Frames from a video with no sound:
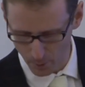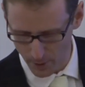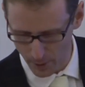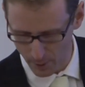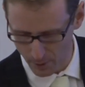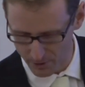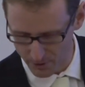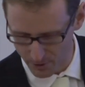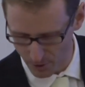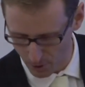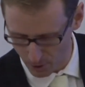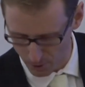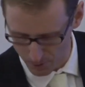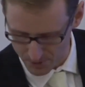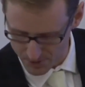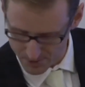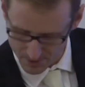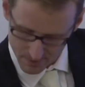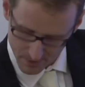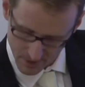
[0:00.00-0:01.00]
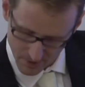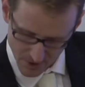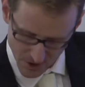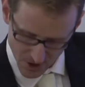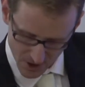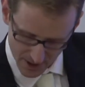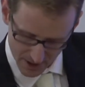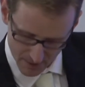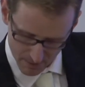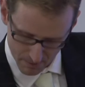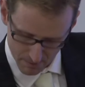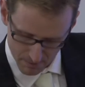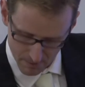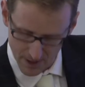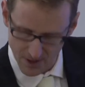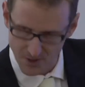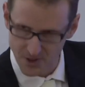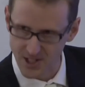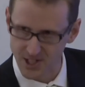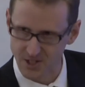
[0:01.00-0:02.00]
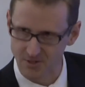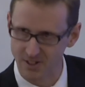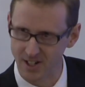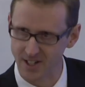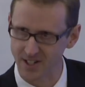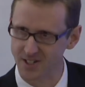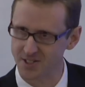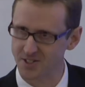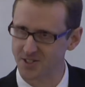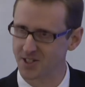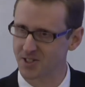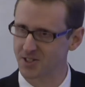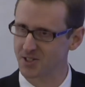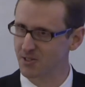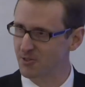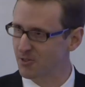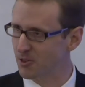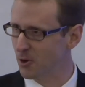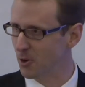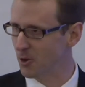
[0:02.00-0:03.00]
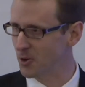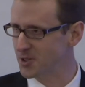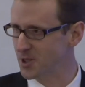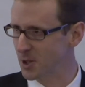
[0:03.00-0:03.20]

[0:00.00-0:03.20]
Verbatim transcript: we were formed originally in Manchester in 1864,